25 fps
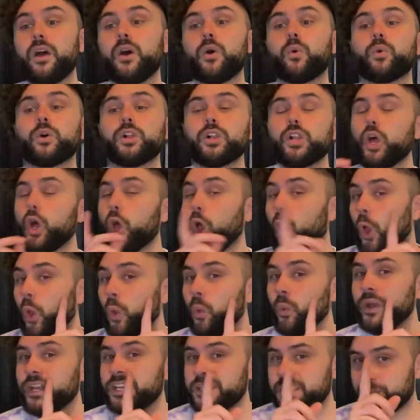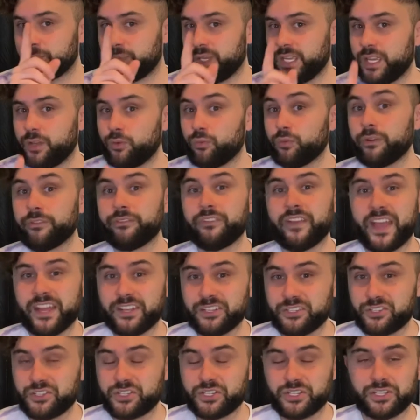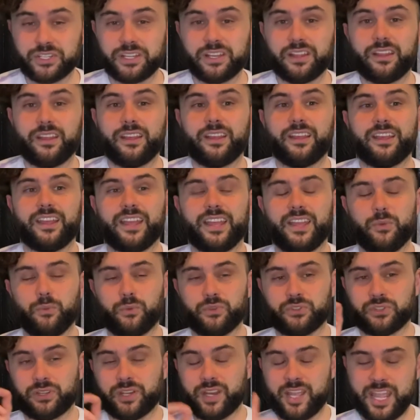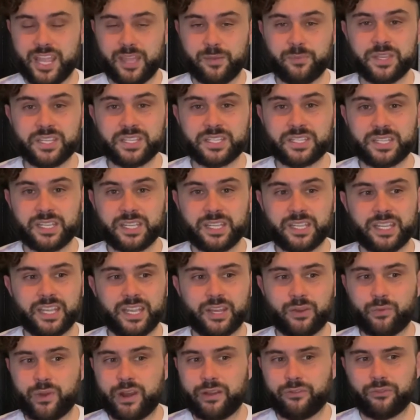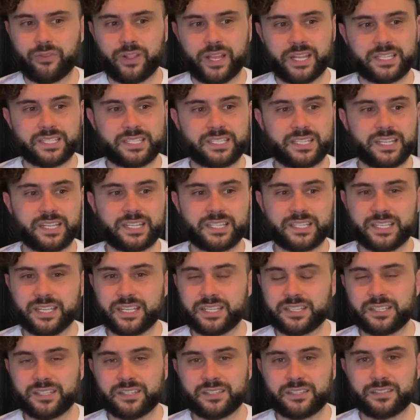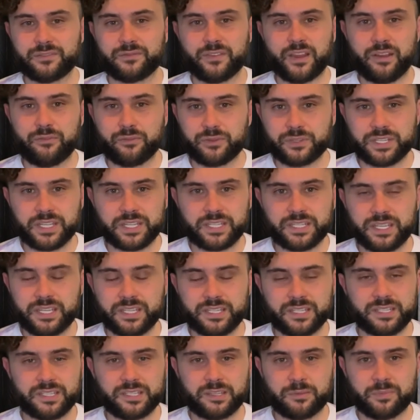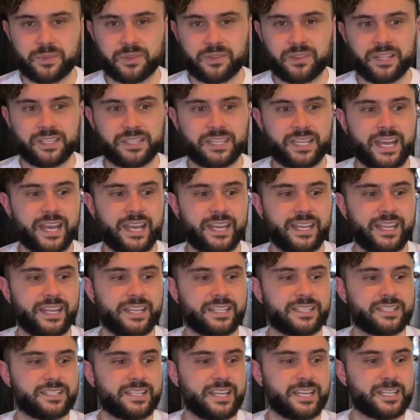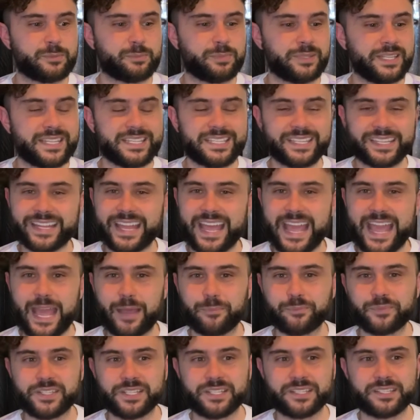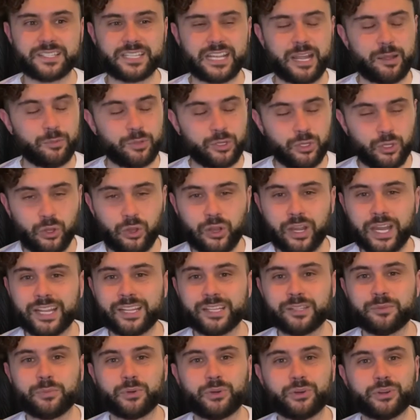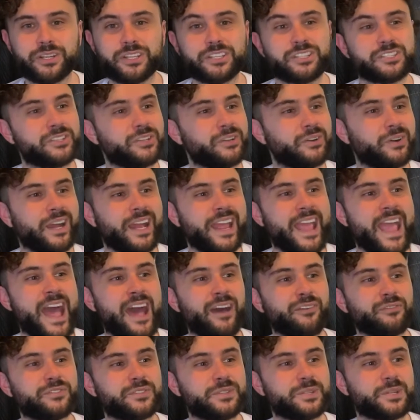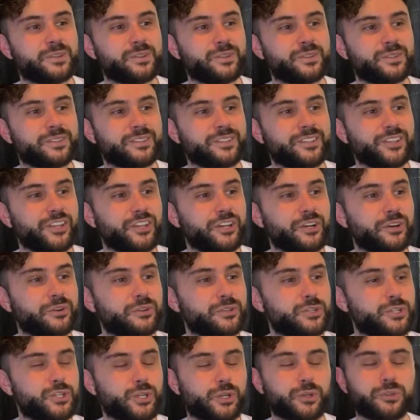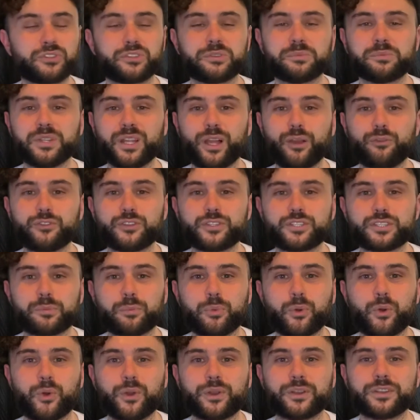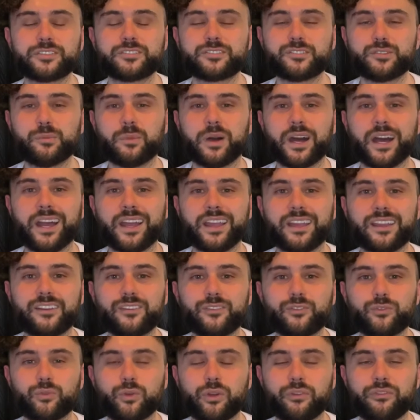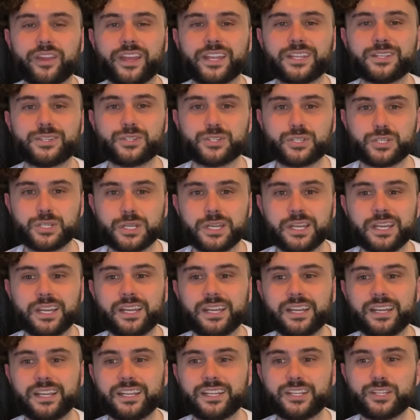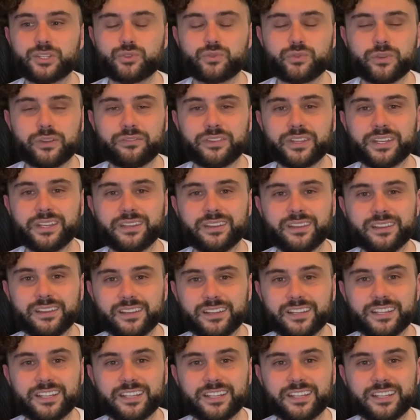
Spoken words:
will always be Revenge. It was on ABC. It ran for like 6 seasons, 5 or 6 seasons, something like that. It takes place in the Hamptons. I'm a Long Island boy, so I have to, you know, show some love and support to my revenge-driven